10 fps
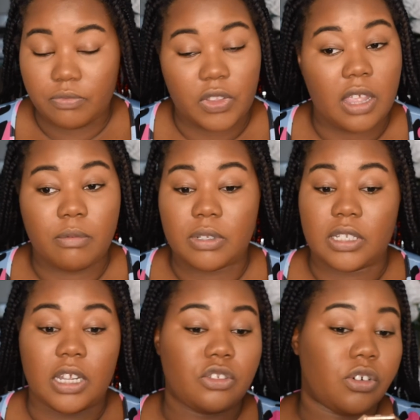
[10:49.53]
They was
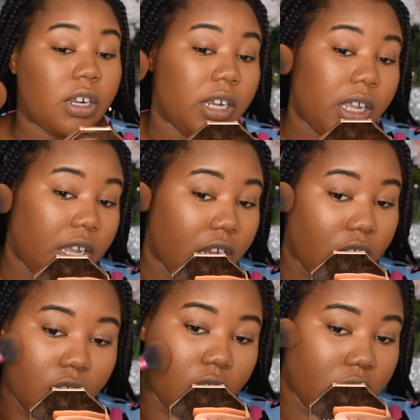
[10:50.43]
not trying to
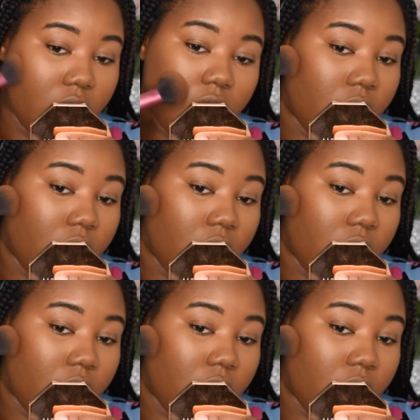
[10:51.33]
hear